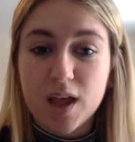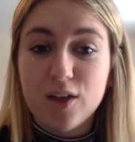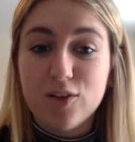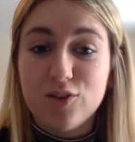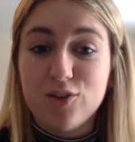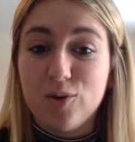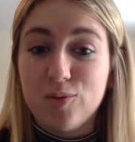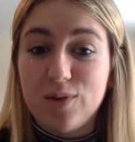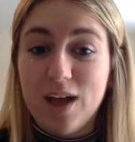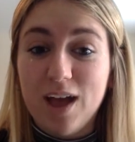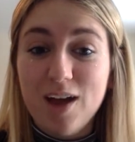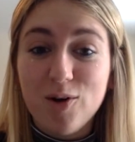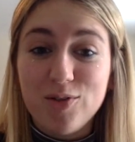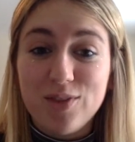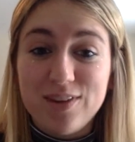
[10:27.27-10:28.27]
So
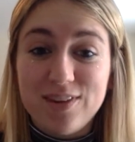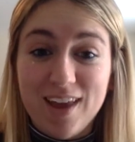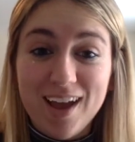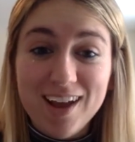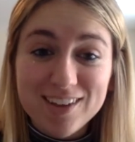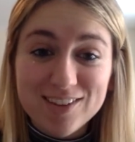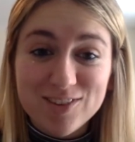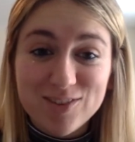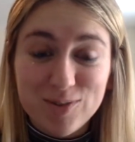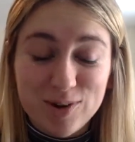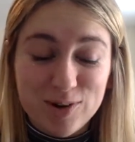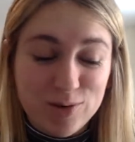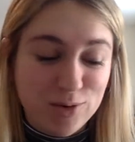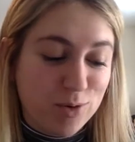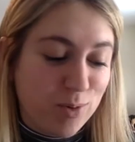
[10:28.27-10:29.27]
now the next
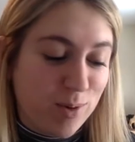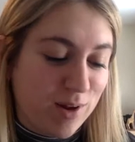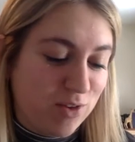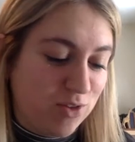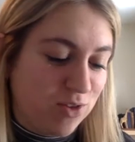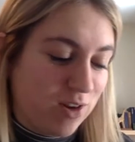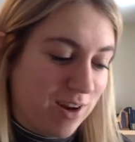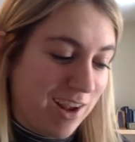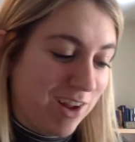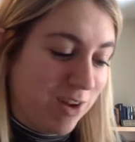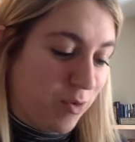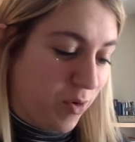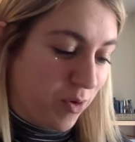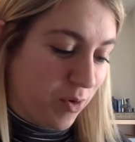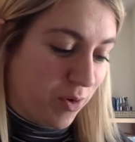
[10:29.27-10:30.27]
riddle quest, the
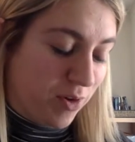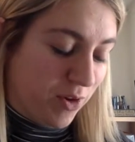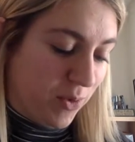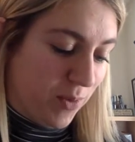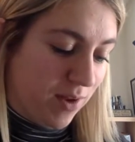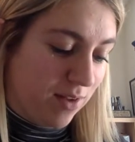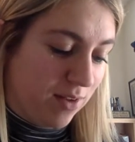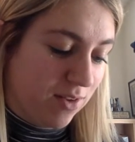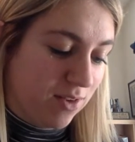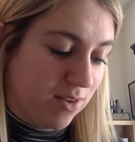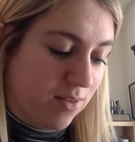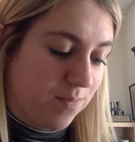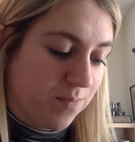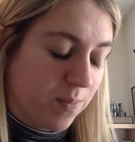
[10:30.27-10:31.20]
next riddle clue is